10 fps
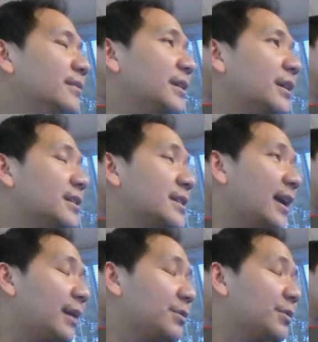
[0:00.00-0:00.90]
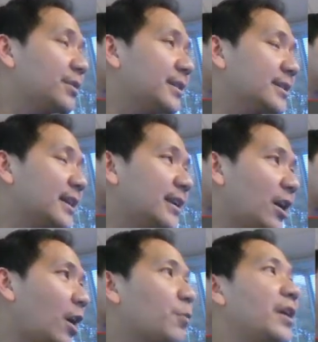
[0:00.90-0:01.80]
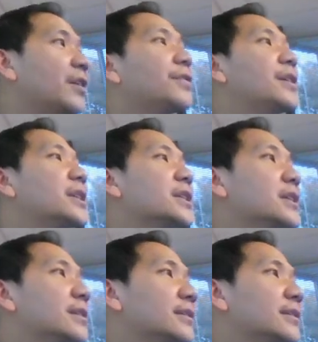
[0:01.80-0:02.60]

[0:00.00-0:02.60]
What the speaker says: because they have to design the hardware interface.